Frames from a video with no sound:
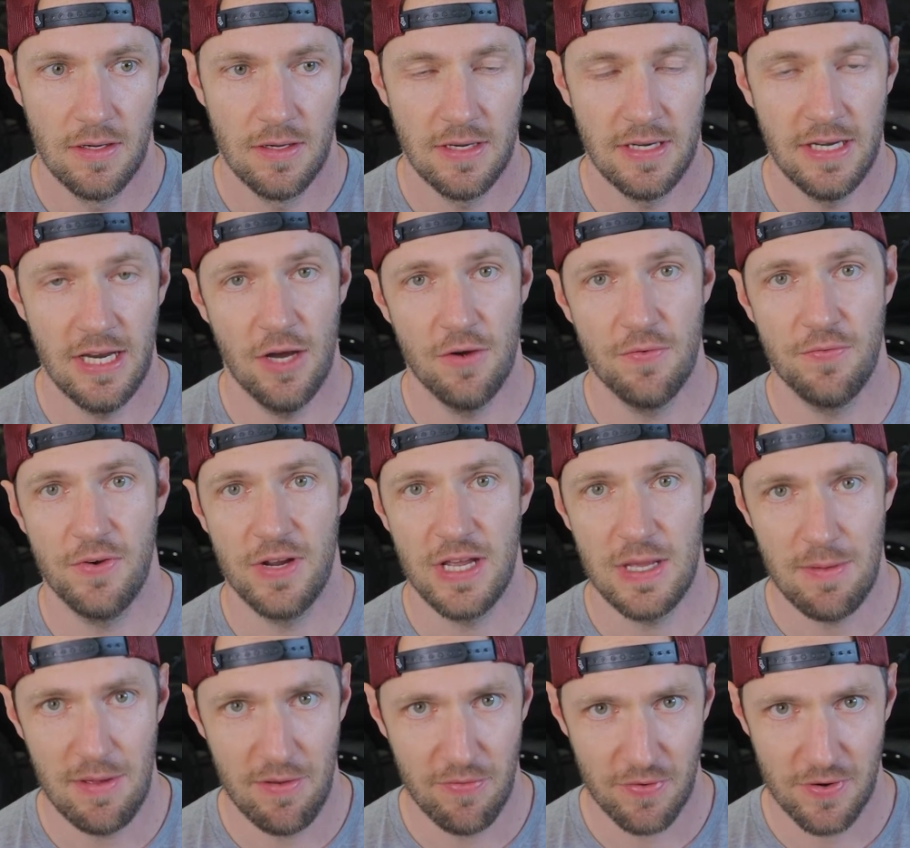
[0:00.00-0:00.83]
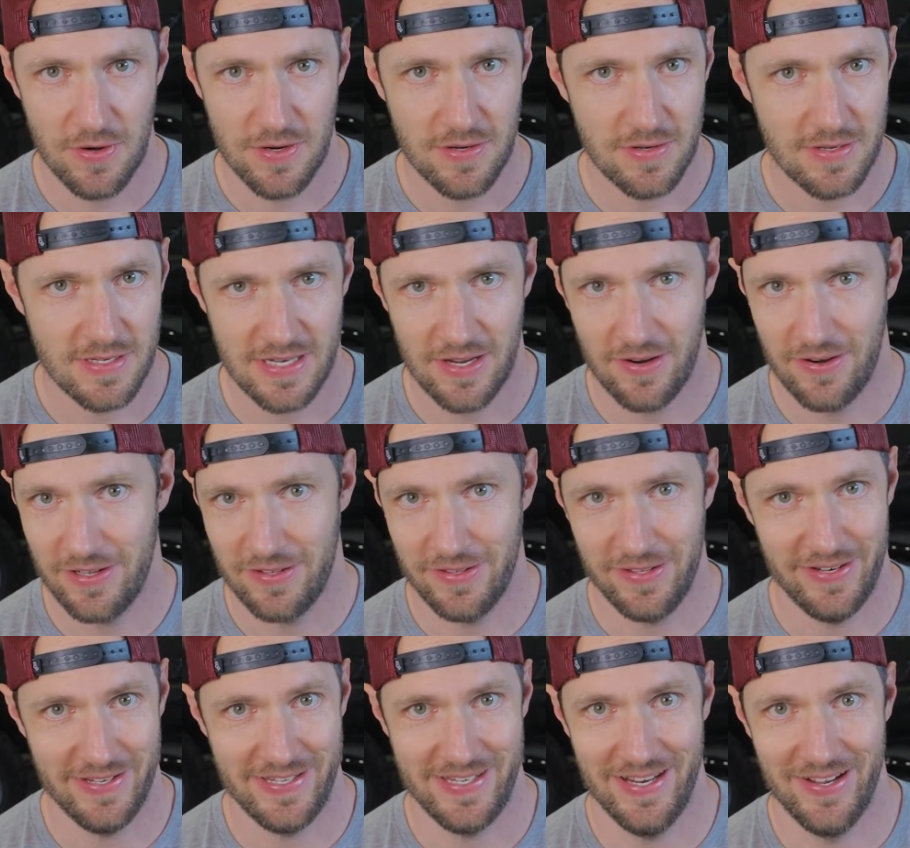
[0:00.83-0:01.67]
Now, forgive me for sounding a
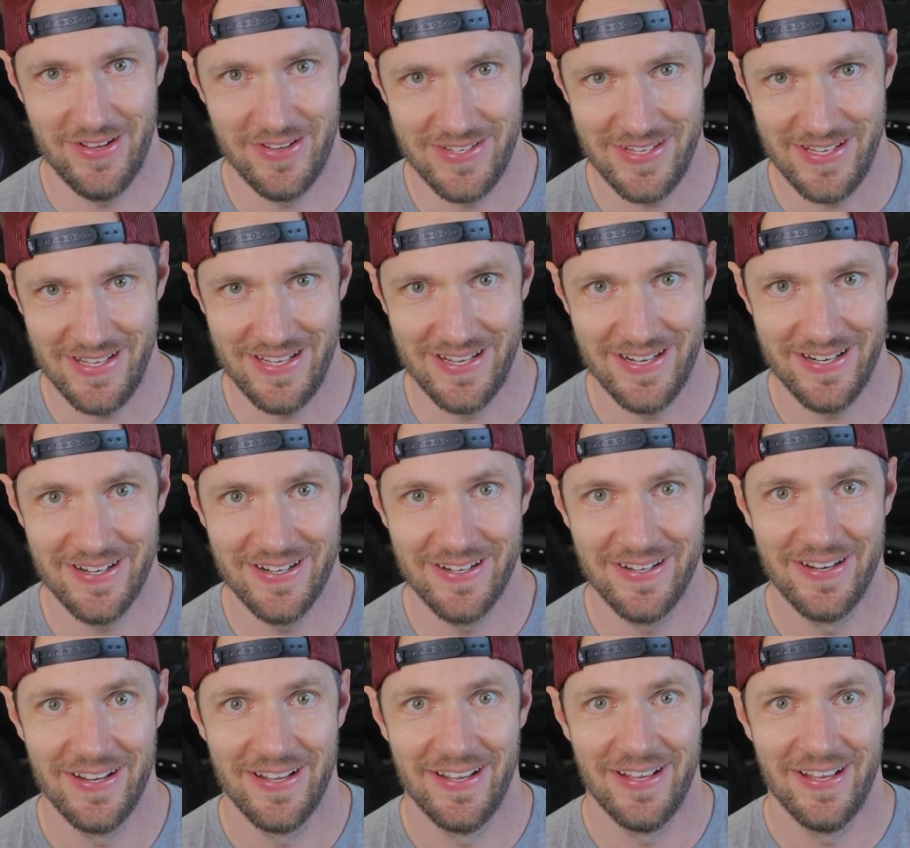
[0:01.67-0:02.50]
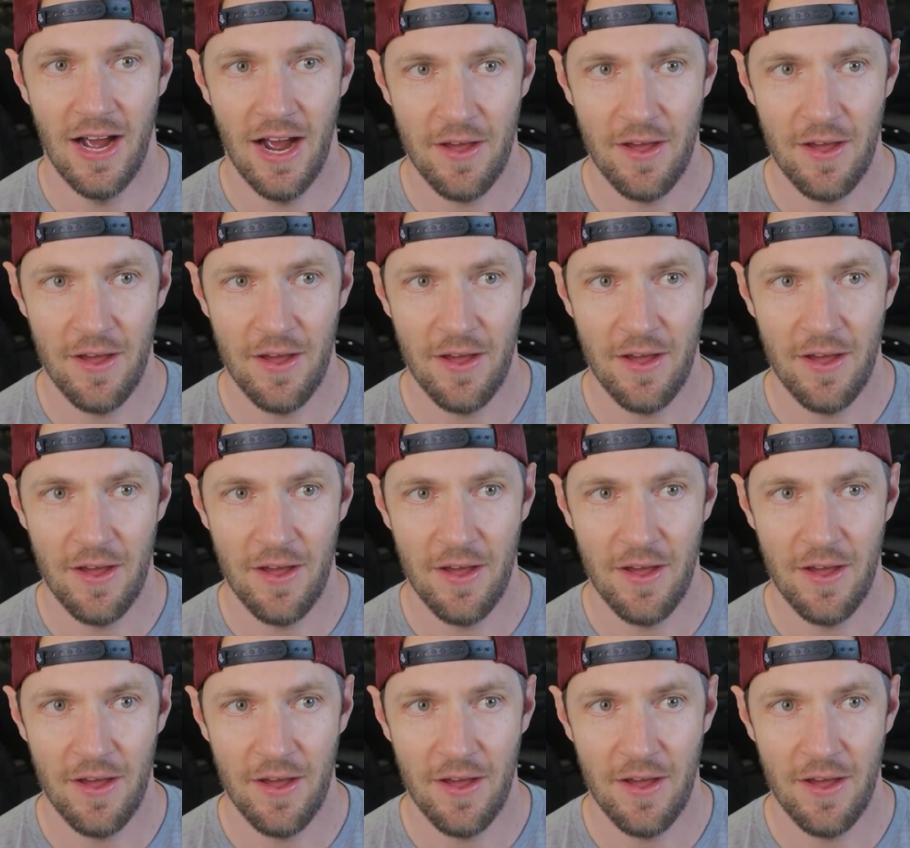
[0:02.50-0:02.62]
little salesy here.